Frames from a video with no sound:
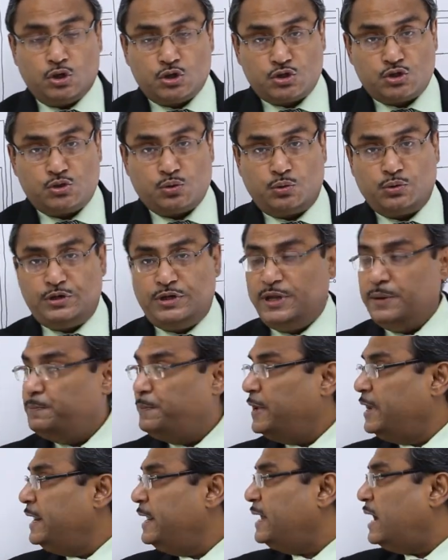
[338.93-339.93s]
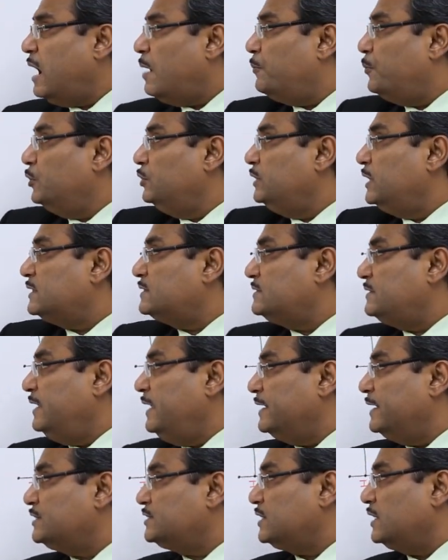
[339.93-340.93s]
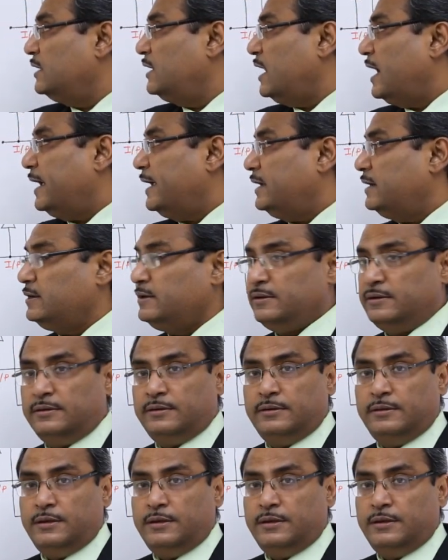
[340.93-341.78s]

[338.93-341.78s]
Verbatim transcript: So depending upon the selection line,